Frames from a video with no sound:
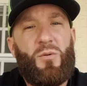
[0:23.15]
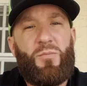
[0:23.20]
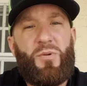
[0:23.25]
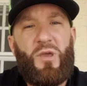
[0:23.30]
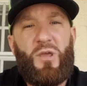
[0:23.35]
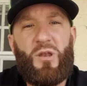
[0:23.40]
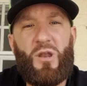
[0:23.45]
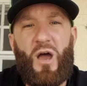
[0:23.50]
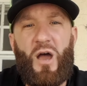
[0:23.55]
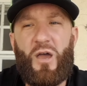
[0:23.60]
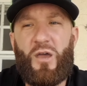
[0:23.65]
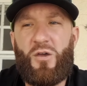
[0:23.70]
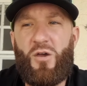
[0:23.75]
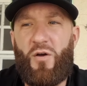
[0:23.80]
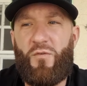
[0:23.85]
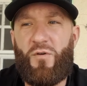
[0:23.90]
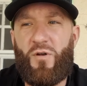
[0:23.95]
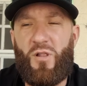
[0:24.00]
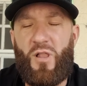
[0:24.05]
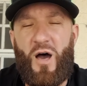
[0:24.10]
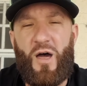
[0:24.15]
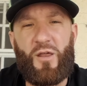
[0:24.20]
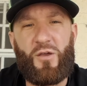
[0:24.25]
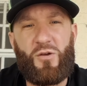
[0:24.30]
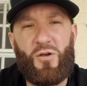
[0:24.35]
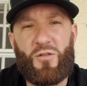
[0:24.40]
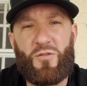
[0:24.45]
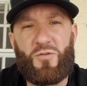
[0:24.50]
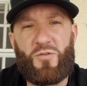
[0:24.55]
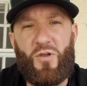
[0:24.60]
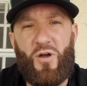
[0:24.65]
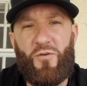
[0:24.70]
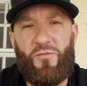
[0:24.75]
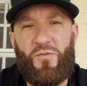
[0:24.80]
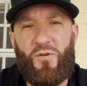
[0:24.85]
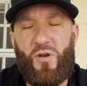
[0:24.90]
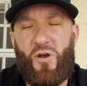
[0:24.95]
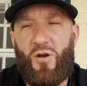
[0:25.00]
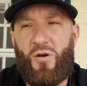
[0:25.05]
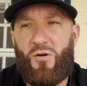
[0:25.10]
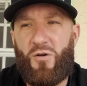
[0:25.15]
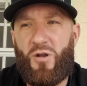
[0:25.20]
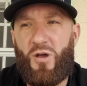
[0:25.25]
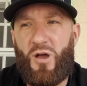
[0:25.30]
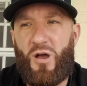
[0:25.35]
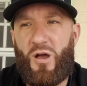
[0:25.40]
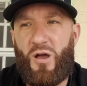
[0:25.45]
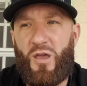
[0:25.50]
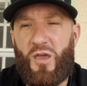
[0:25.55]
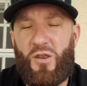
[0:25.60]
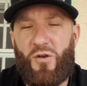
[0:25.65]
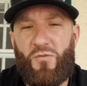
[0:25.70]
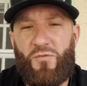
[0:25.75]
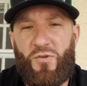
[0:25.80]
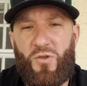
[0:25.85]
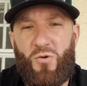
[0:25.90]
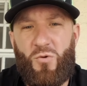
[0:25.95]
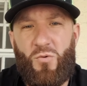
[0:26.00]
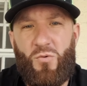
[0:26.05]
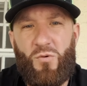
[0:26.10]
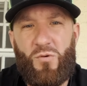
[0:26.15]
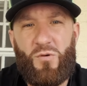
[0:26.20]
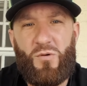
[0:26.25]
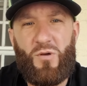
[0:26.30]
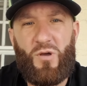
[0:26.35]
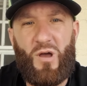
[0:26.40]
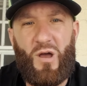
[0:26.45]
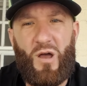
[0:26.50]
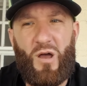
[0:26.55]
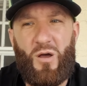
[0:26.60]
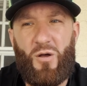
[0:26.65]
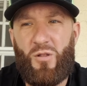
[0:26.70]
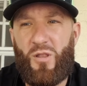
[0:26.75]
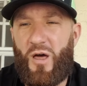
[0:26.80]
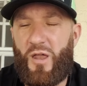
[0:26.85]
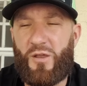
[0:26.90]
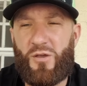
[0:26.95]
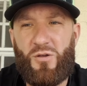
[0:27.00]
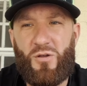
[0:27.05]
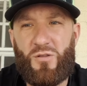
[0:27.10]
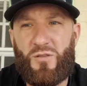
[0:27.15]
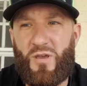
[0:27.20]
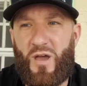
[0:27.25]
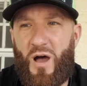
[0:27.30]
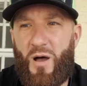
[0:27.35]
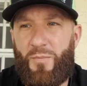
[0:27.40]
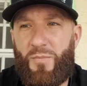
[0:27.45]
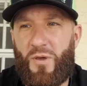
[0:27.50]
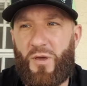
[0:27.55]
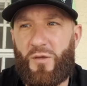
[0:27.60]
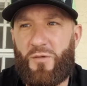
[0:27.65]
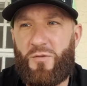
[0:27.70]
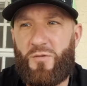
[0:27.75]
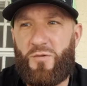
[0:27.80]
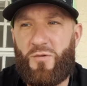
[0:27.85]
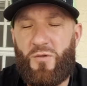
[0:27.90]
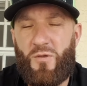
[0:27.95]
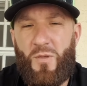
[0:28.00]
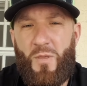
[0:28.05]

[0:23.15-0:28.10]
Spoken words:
Pete and I covered a lot of good stuff in our interview, a lot of good topics.